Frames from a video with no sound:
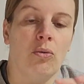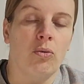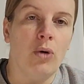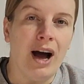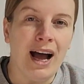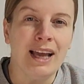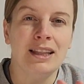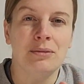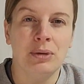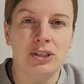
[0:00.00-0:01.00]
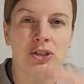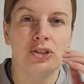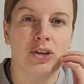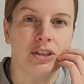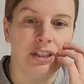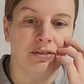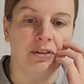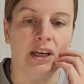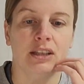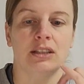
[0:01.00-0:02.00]
why the pitches are
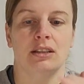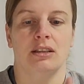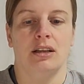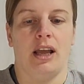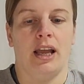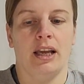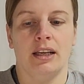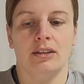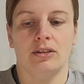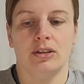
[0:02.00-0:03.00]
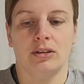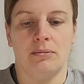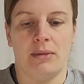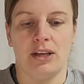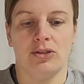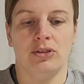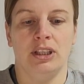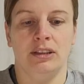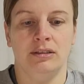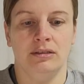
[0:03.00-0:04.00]
different, and they're
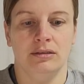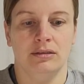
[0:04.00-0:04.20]
measuring,